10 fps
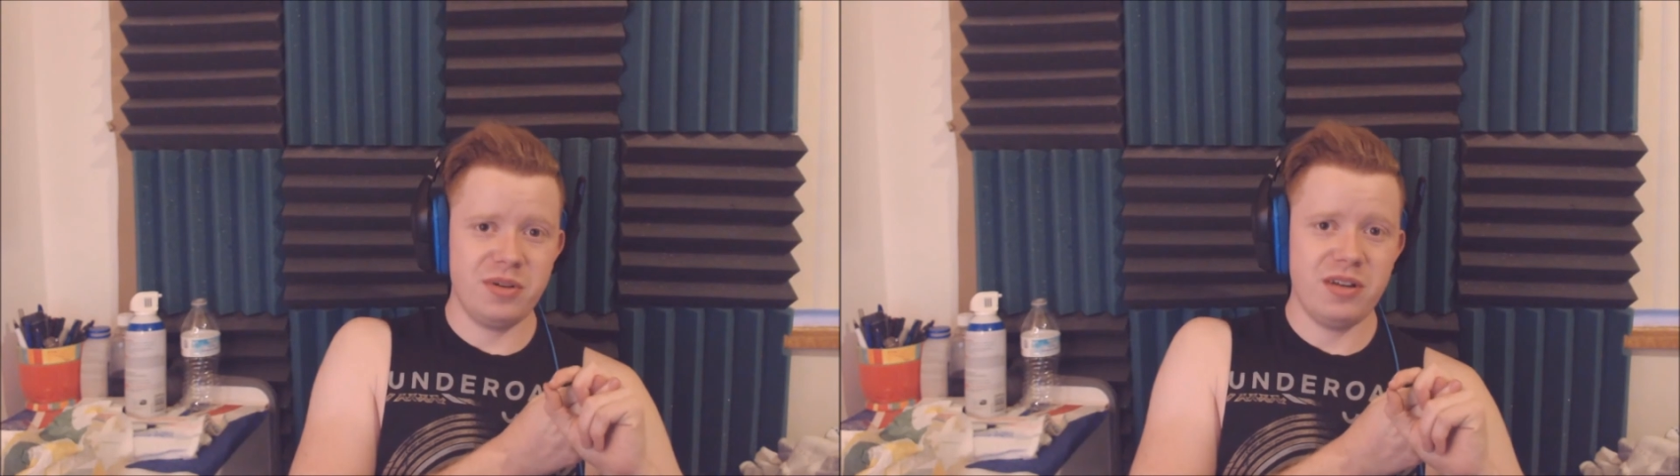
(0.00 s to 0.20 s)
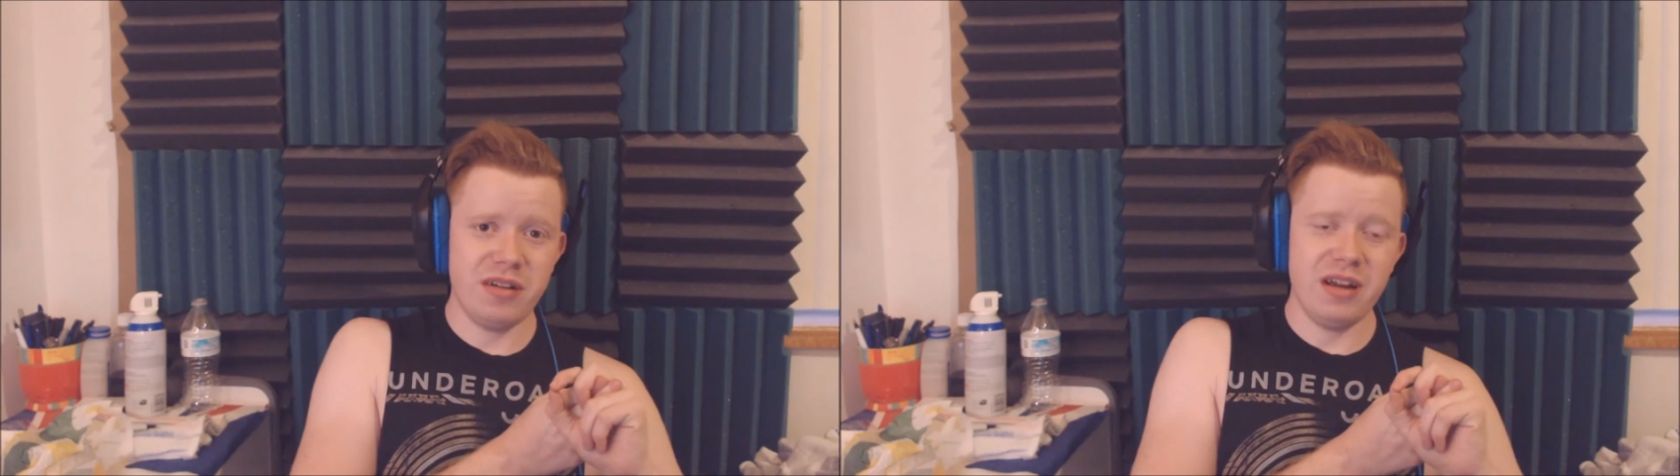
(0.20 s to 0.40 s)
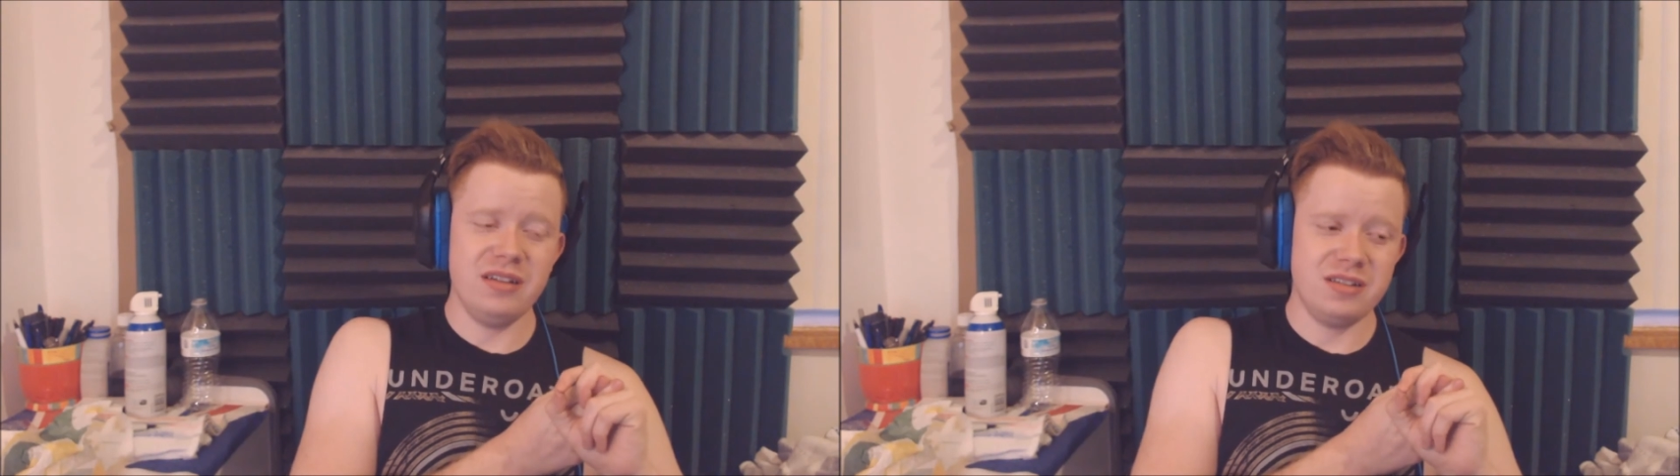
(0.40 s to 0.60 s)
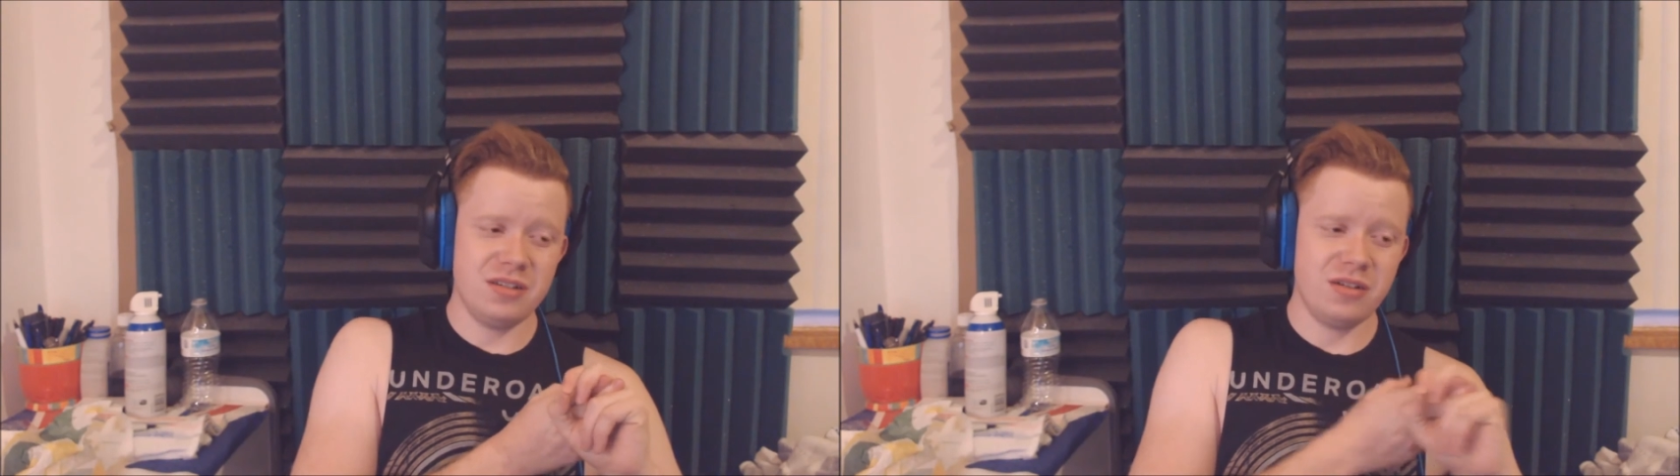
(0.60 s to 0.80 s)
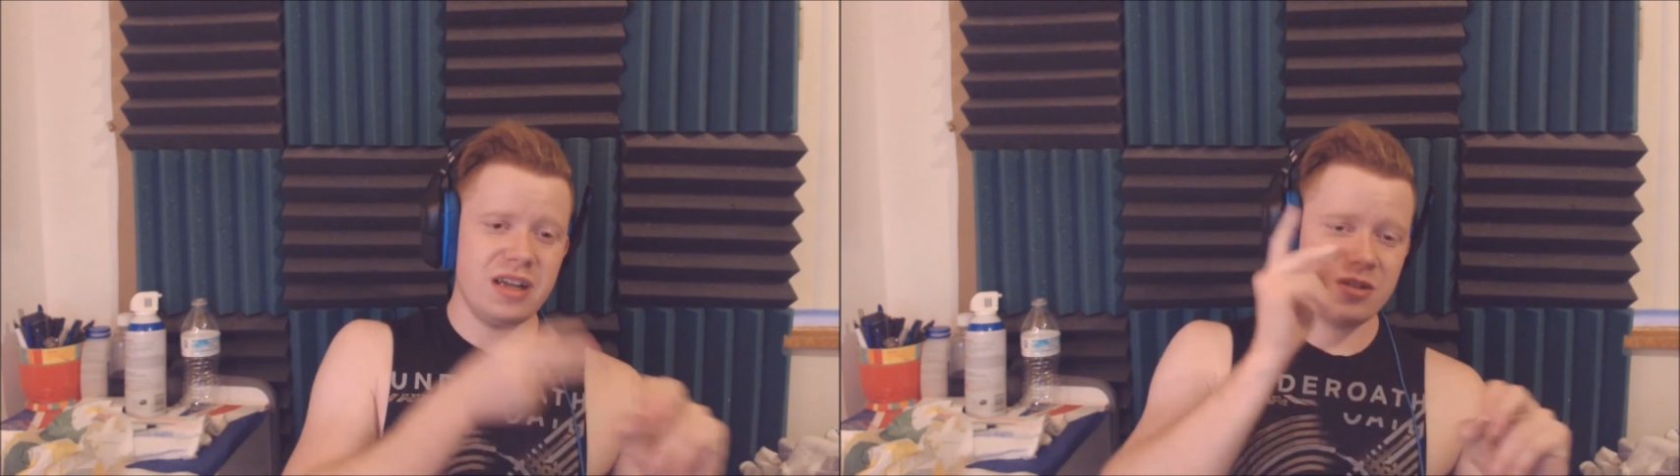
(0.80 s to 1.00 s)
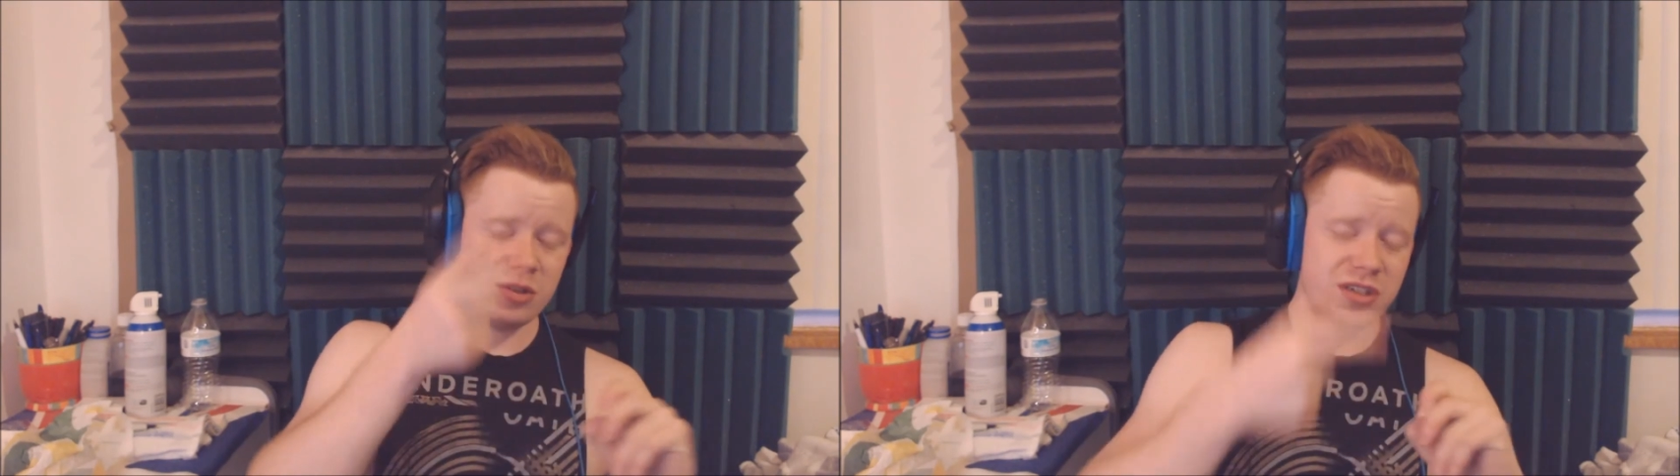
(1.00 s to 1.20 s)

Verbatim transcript: It's pretty crazy. So guys,